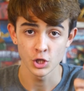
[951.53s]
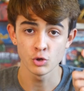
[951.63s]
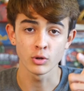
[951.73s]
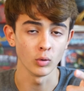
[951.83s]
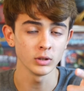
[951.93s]

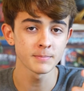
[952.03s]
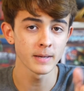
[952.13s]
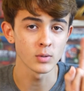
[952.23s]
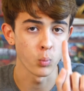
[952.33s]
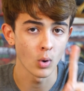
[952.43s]
you can only
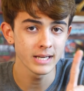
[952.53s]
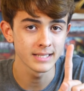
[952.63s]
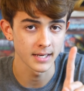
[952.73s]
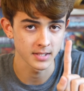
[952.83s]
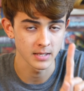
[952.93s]
spend one
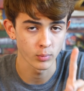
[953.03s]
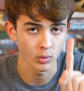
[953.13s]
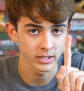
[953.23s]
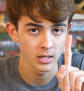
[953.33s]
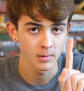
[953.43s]
Destiny
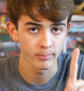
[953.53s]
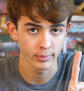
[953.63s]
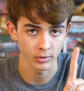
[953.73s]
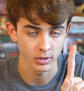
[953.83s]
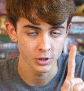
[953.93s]
point
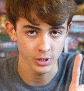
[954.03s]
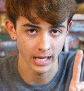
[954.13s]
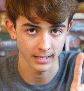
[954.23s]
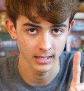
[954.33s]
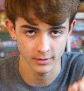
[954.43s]
per check.